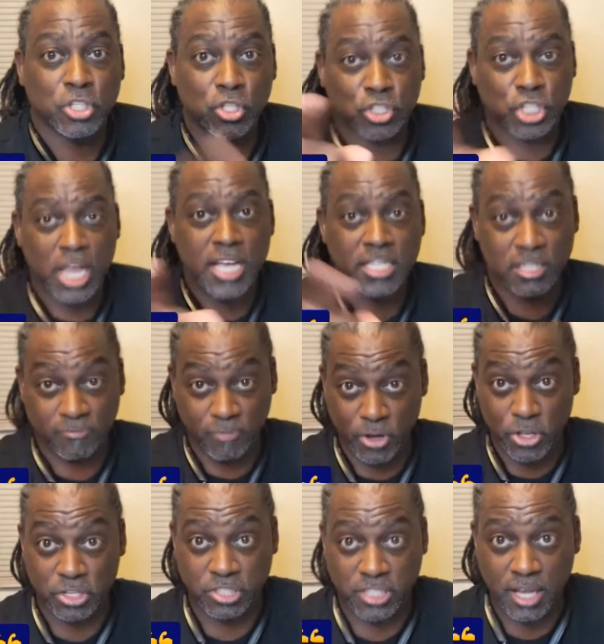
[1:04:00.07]
to change it for
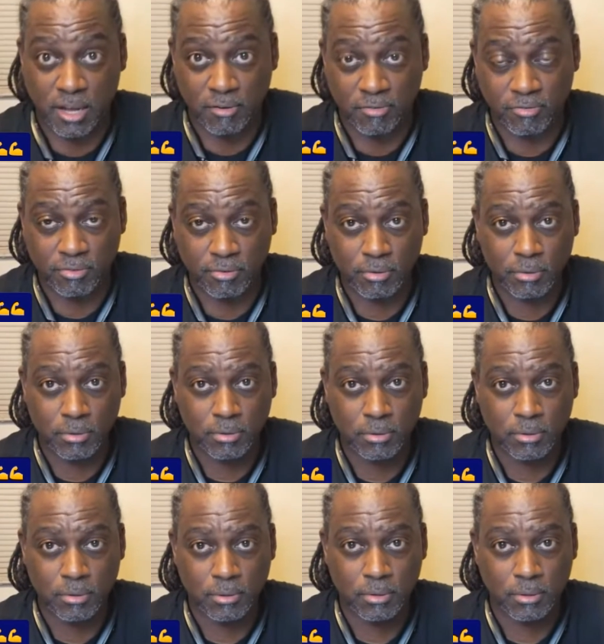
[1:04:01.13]
yourself.
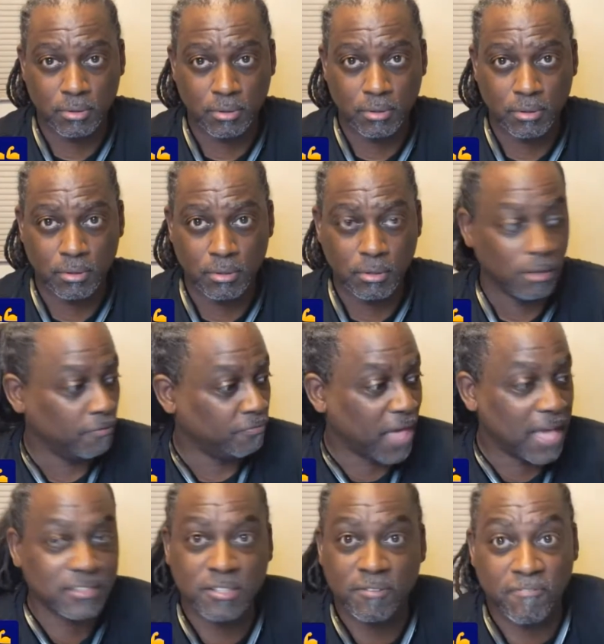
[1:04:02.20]

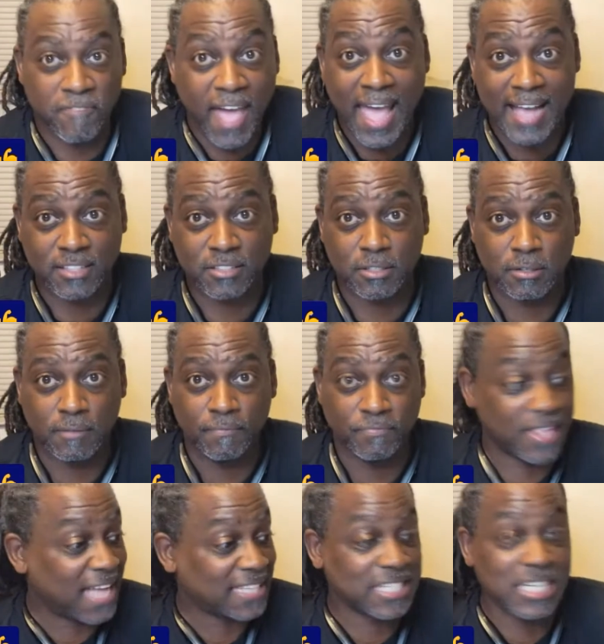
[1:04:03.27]
That's the fact.
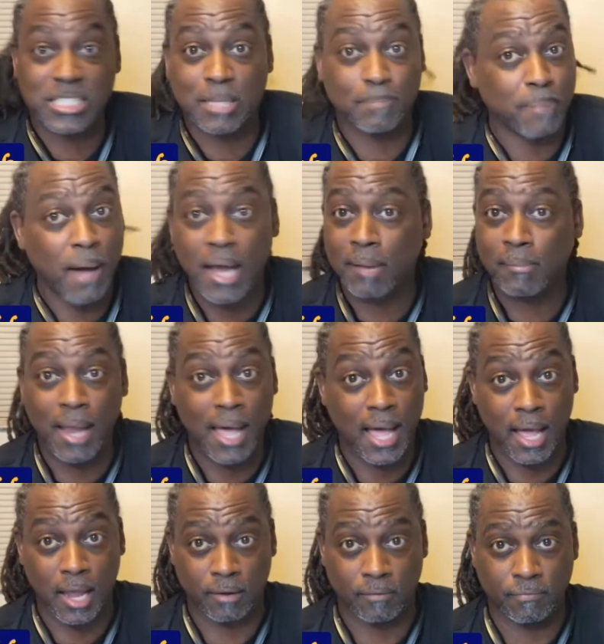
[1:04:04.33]
That's just the bottom
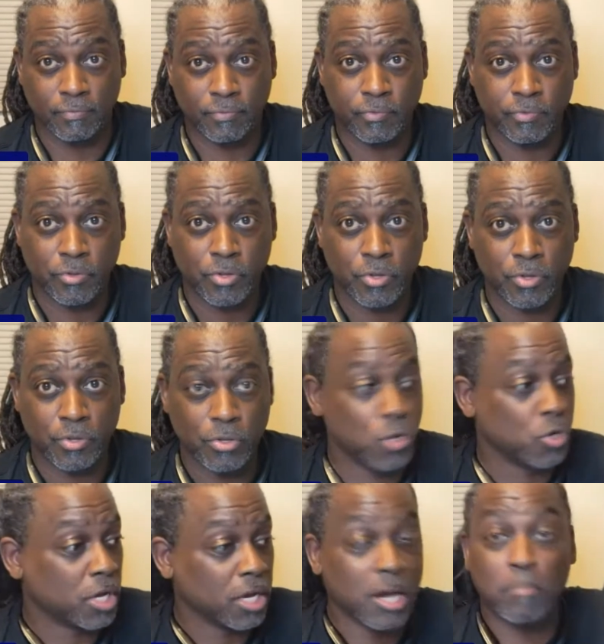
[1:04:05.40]
line. You
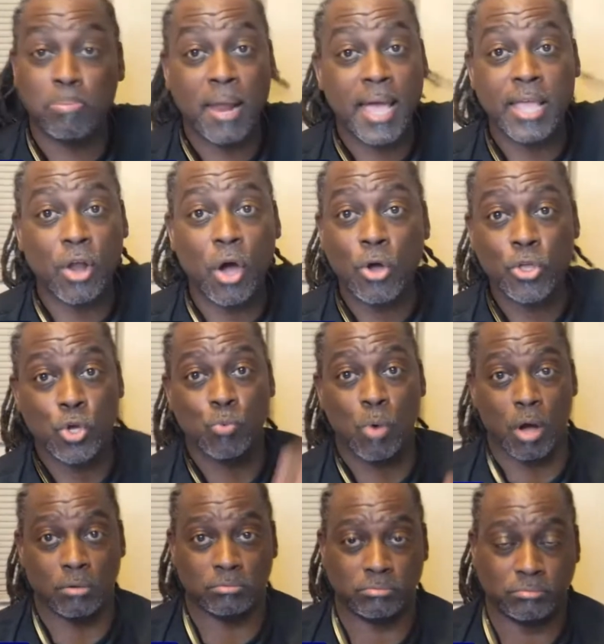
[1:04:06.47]
can complain all you
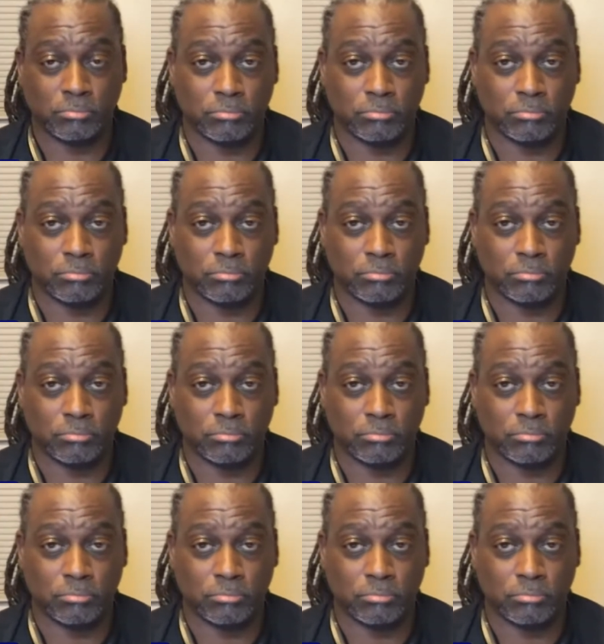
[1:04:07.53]
want.